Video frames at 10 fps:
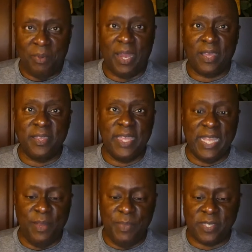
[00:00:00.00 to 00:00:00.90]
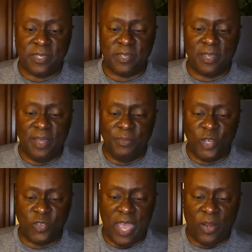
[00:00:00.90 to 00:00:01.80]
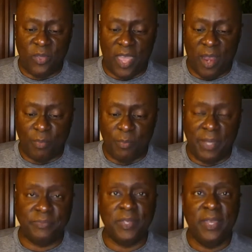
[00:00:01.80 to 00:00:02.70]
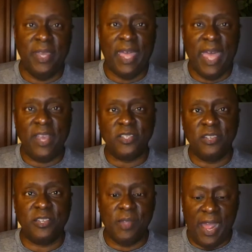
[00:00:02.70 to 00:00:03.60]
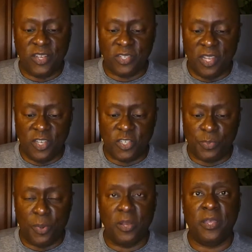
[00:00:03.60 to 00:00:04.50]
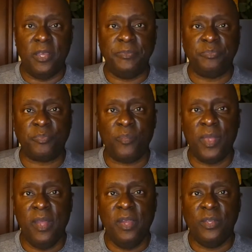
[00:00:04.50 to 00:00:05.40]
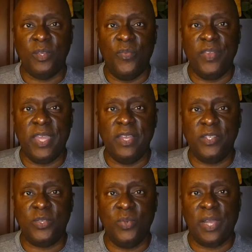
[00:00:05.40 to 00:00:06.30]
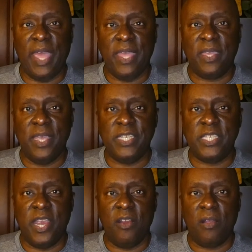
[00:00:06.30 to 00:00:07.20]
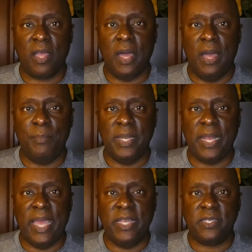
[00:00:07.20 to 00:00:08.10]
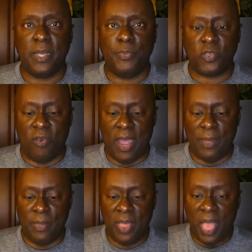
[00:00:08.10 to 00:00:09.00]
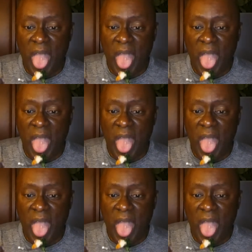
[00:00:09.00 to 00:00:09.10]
well, I couldn't get the missus to come to try it on camera, but Actually, actually, this is pretty good. Don't forget to like, share, comment, and subscribe.